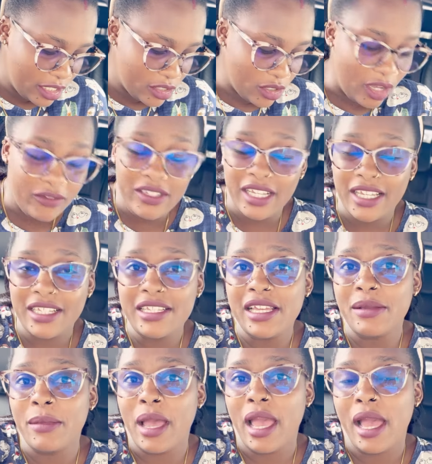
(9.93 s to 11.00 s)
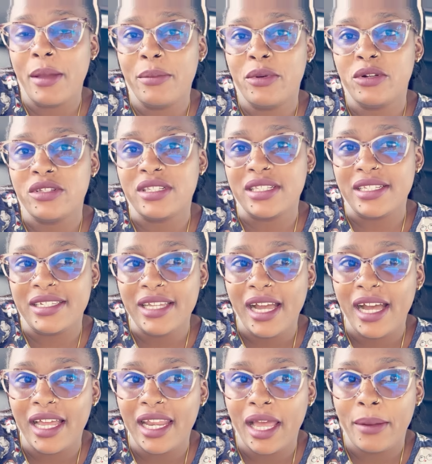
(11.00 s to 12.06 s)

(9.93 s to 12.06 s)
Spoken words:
So after getting my eyebrows done,